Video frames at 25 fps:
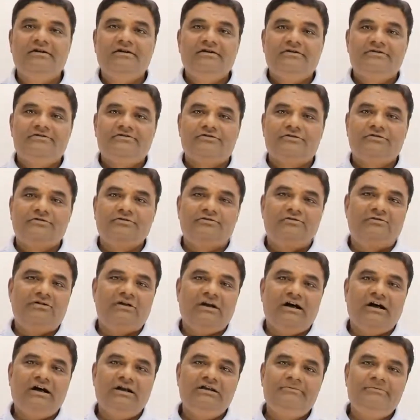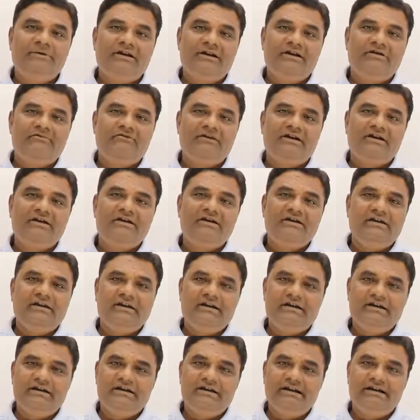So I'll be covering
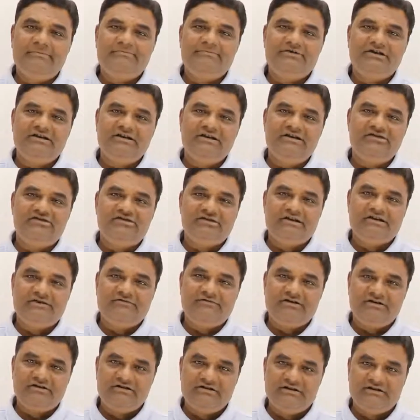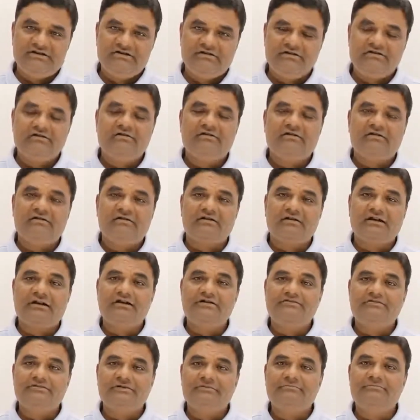in depth each and everything right
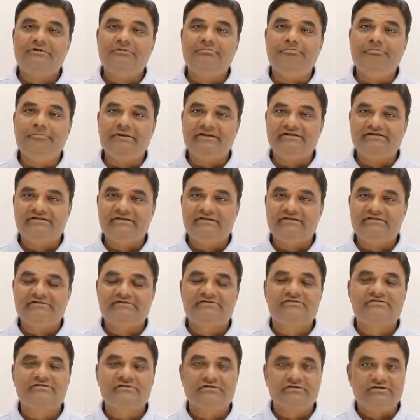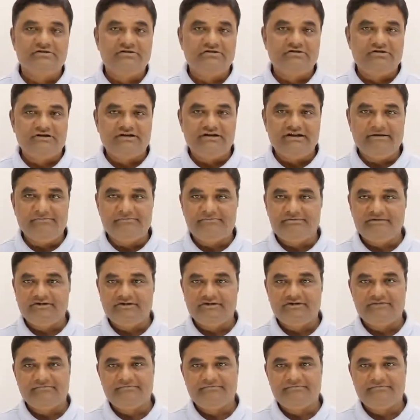from the basics to the depth.